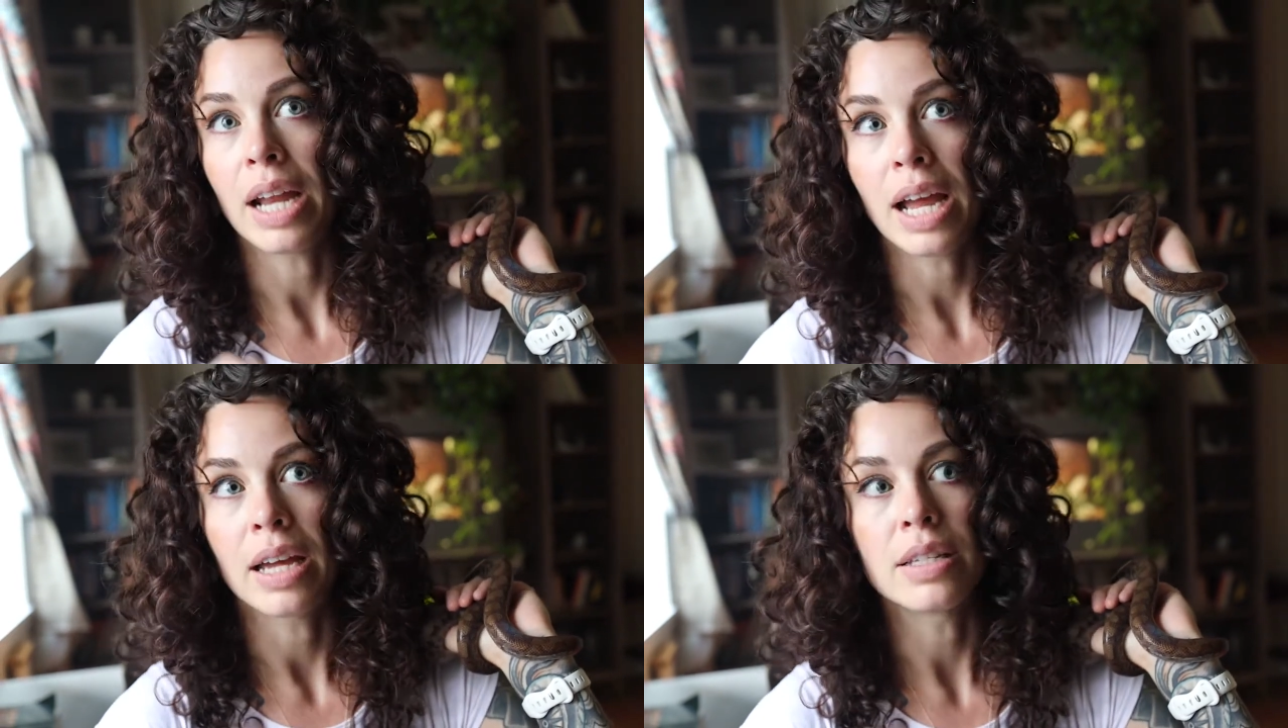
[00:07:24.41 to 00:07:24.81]

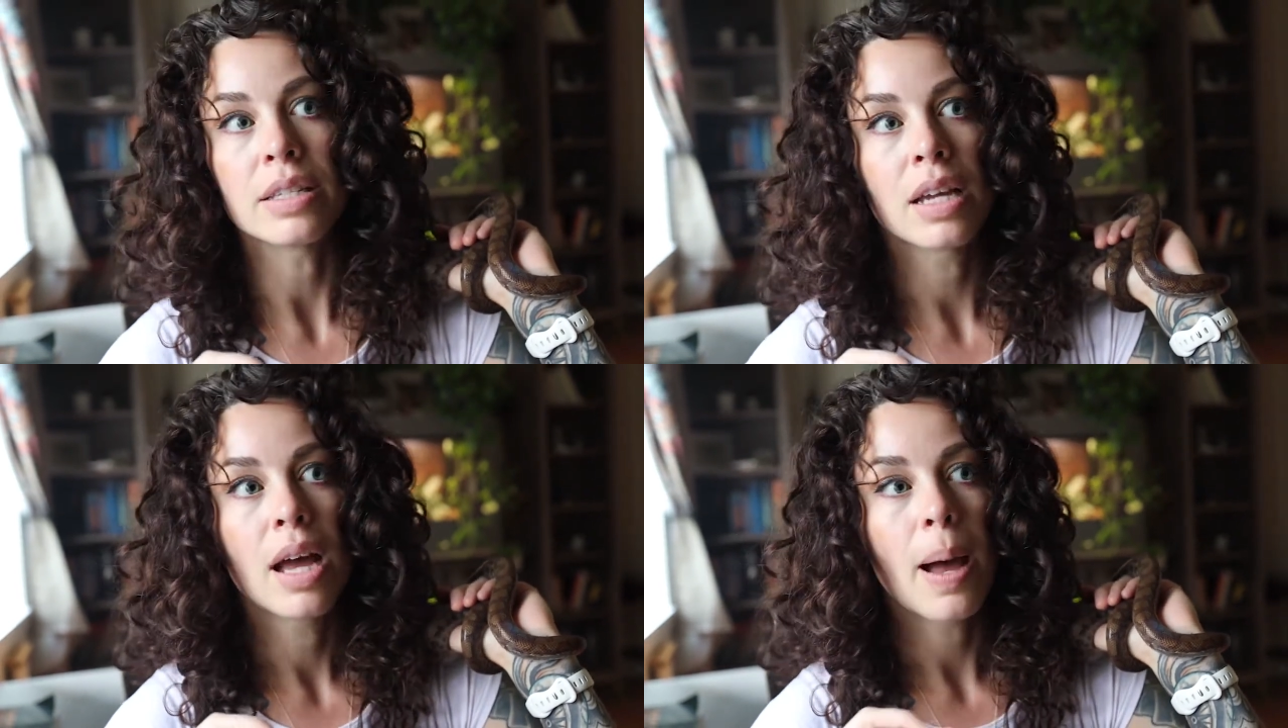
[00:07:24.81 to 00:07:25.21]

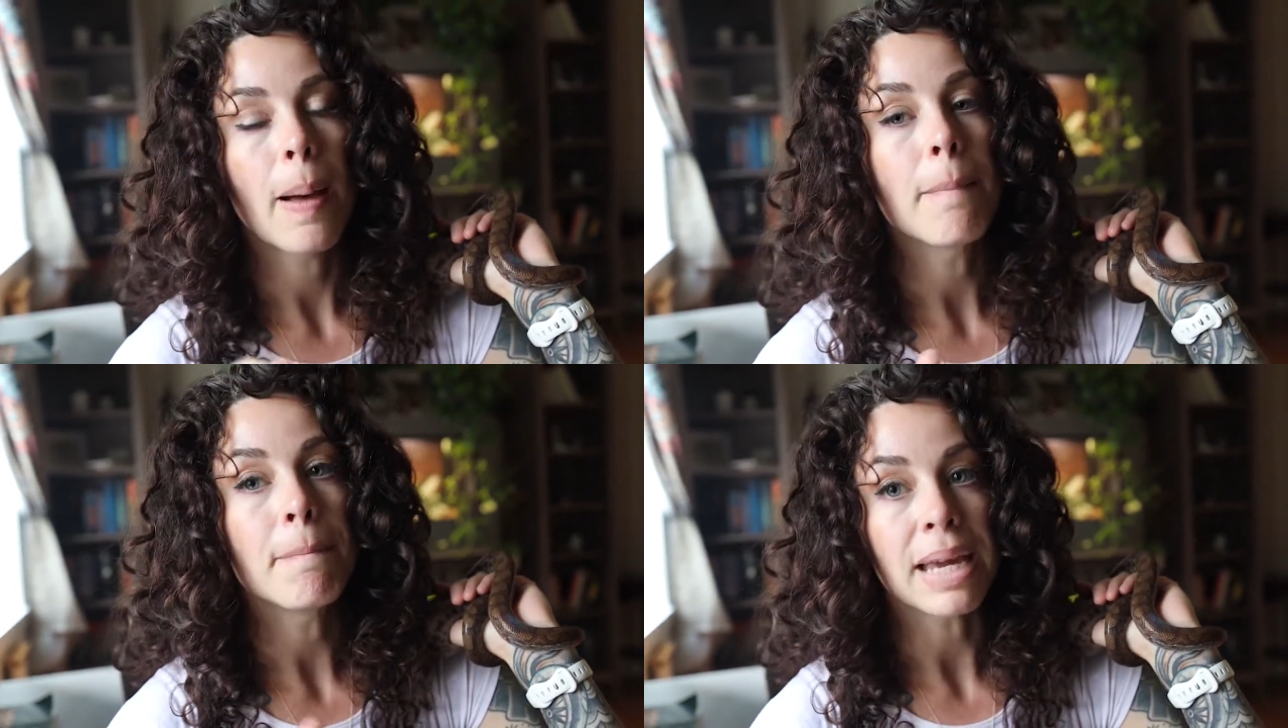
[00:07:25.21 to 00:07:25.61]
has
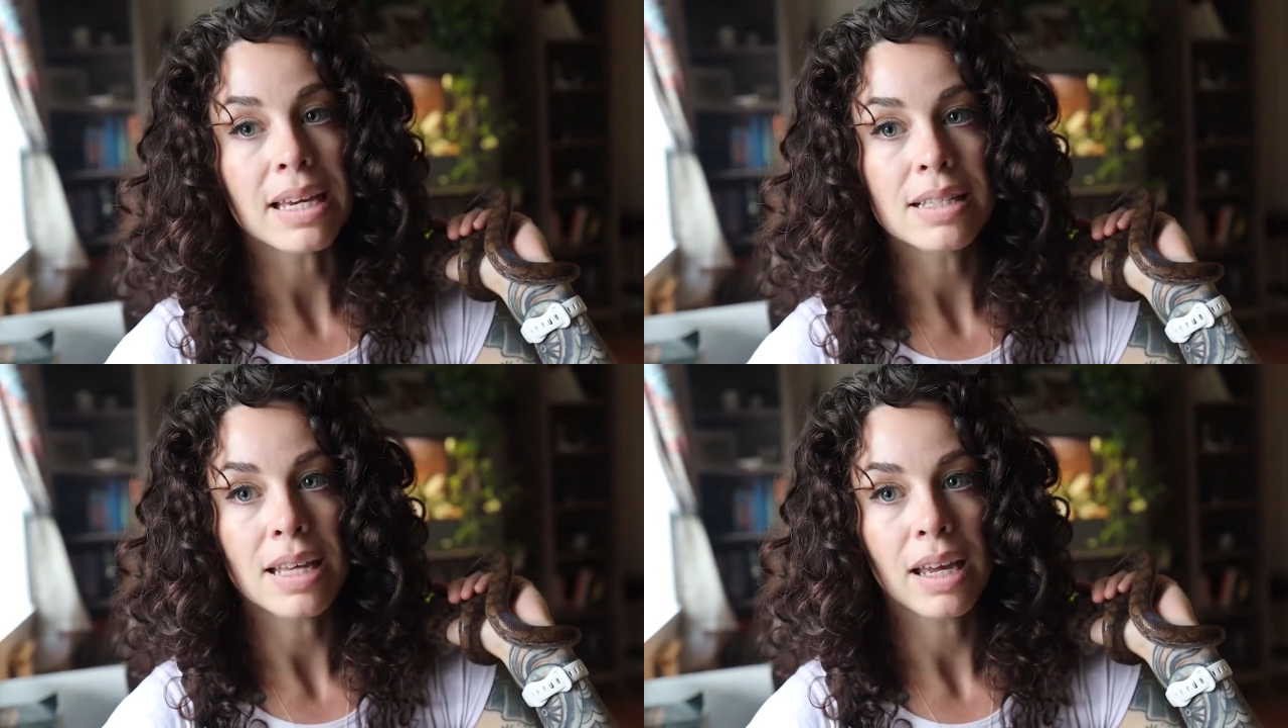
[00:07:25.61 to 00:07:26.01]

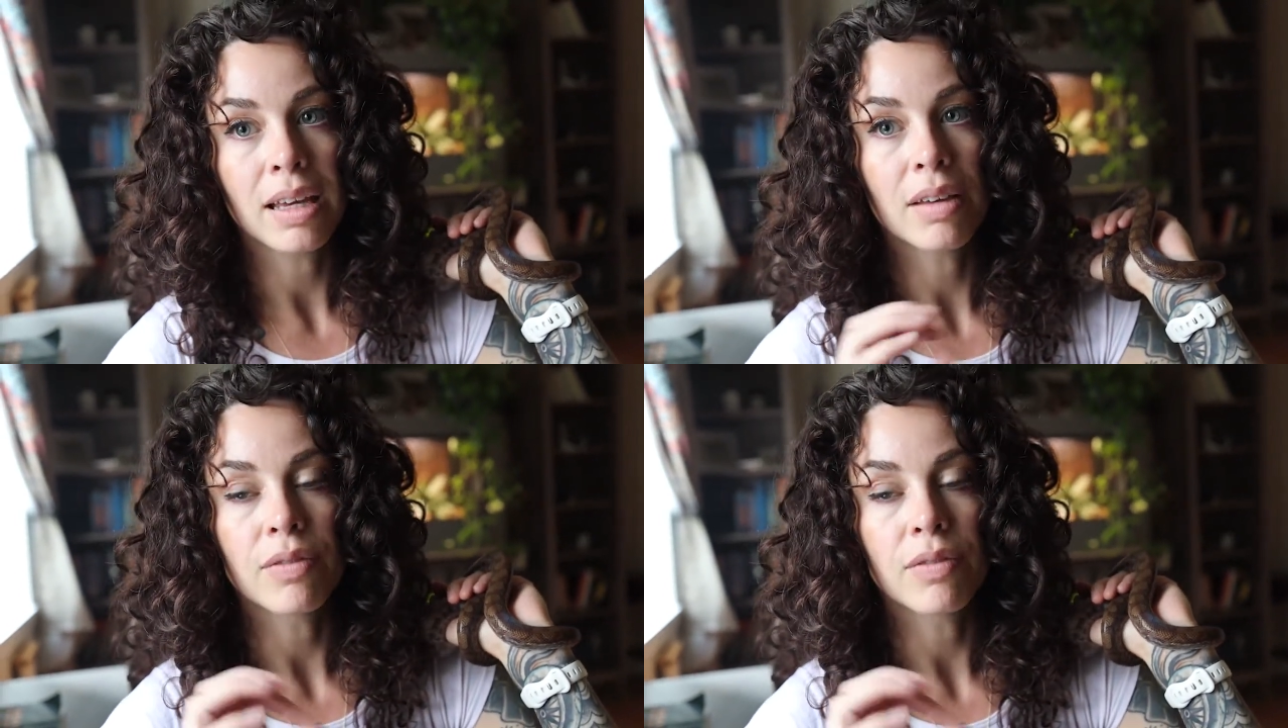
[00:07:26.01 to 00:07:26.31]
amazing,